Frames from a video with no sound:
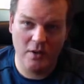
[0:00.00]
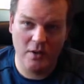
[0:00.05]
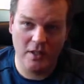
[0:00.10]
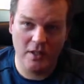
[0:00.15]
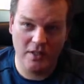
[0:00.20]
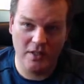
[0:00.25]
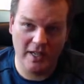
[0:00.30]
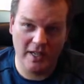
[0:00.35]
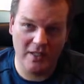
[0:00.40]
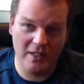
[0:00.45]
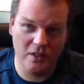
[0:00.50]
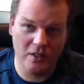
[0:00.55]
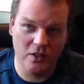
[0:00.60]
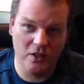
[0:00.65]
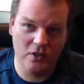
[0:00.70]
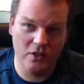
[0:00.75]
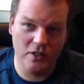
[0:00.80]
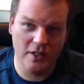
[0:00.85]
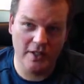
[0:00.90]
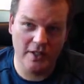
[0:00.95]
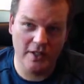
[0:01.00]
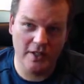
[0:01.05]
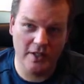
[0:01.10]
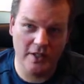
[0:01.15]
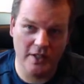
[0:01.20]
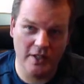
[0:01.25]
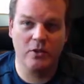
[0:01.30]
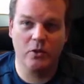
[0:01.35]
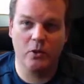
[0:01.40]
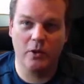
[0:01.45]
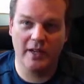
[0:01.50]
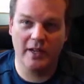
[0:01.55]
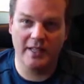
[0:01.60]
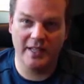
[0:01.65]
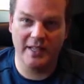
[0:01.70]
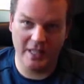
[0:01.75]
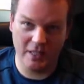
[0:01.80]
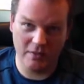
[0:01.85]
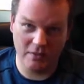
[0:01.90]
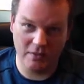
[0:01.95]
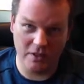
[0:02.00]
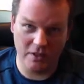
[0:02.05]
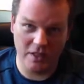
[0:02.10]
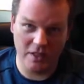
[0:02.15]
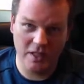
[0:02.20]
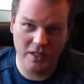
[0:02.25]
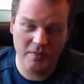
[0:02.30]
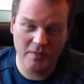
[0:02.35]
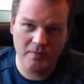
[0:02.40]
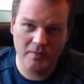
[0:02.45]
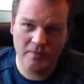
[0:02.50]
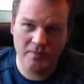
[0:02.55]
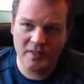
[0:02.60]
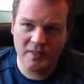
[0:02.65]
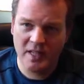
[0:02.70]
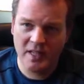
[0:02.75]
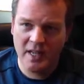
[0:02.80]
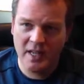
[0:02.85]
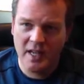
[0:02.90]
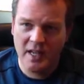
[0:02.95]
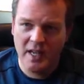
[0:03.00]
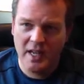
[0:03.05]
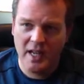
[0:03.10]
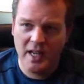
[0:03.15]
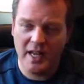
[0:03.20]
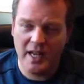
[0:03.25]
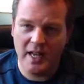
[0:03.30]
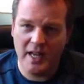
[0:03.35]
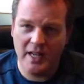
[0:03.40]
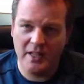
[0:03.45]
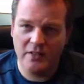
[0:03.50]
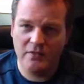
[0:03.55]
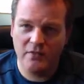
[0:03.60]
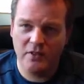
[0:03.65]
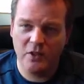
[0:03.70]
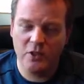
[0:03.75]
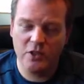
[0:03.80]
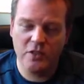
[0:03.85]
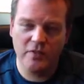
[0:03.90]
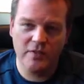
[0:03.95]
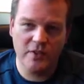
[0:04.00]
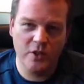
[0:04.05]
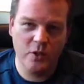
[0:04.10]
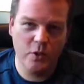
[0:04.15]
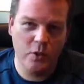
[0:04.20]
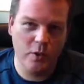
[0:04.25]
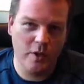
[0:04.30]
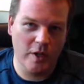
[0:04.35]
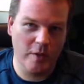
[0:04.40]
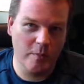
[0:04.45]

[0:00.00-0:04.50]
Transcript: entitled "Is Bitcoin Evil?" And for those of you who are